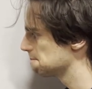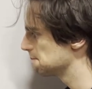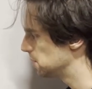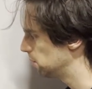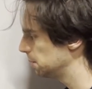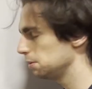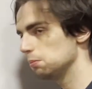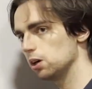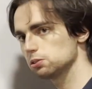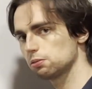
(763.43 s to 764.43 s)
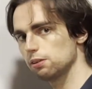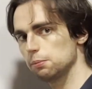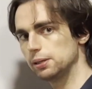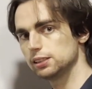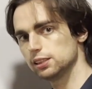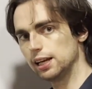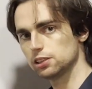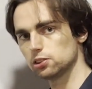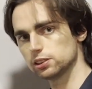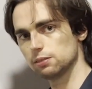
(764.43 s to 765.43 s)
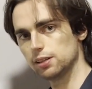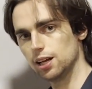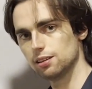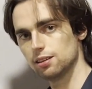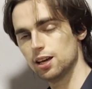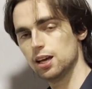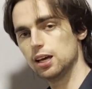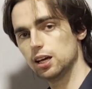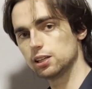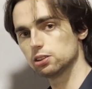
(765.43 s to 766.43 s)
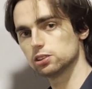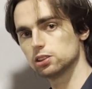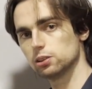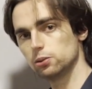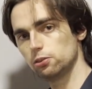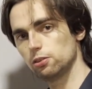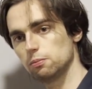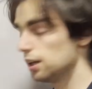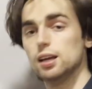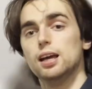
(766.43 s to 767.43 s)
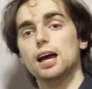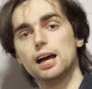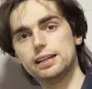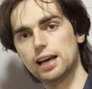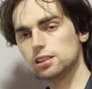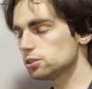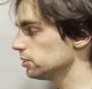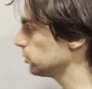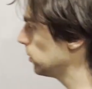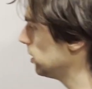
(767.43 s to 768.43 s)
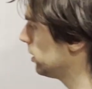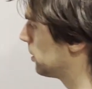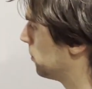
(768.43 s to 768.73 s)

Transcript: No, maybe pause for 5 minutes and ask yourself that. And here's the solution. And the answer is, well, look,